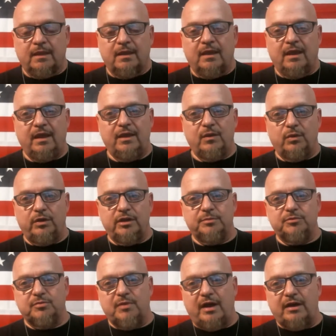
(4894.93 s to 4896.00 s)
Hey, William
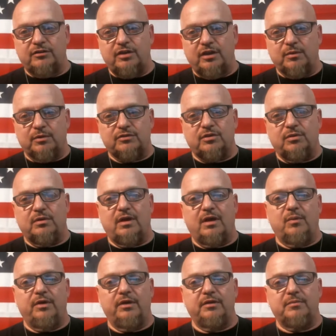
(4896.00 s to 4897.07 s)
Jeminer's here. What's going
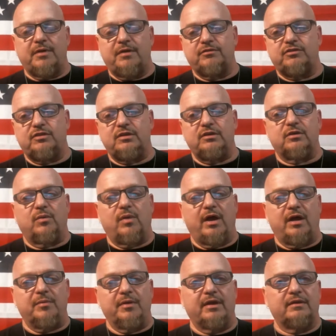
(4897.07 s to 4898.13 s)
on, William? Haven't seen you in a
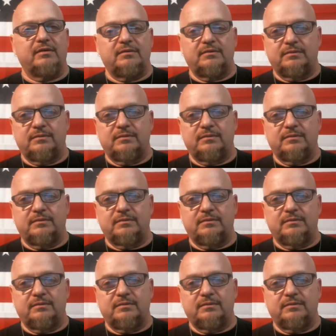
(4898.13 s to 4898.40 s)
while, man.